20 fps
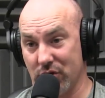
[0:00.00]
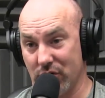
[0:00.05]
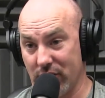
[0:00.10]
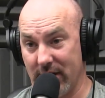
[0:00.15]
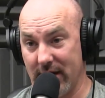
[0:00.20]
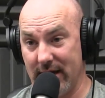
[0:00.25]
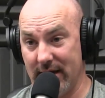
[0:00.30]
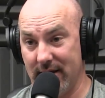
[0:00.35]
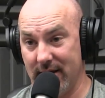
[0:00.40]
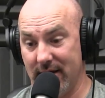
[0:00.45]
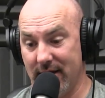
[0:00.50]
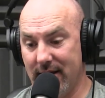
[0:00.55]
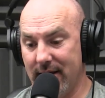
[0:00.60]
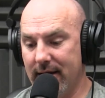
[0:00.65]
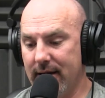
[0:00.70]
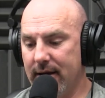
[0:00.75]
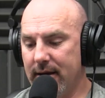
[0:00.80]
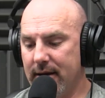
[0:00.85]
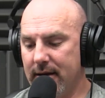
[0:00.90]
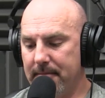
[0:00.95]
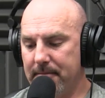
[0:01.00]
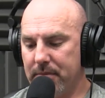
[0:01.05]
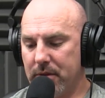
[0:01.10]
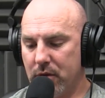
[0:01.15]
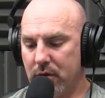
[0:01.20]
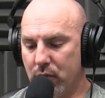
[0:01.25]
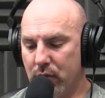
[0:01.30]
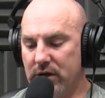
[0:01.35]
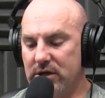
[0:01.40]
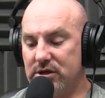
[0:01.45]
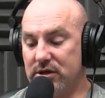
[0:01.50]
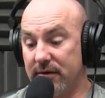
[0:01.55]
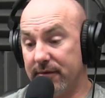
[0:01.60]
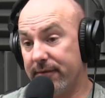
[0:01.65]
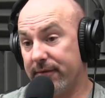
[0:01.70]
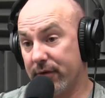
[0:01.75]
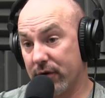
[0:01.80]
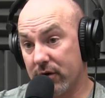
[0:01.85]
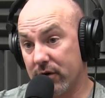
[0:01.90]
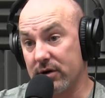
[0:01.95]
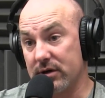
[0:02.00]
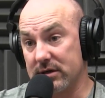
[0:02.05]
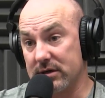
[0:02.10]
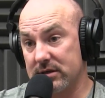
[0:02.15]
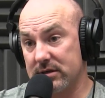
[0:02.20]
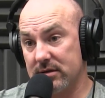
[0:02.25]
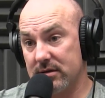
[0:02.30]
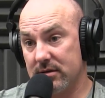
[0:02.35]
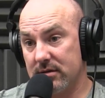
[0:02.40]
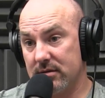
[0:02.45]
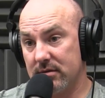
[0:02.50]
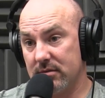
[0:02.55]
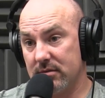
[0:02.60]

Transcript: great, we should first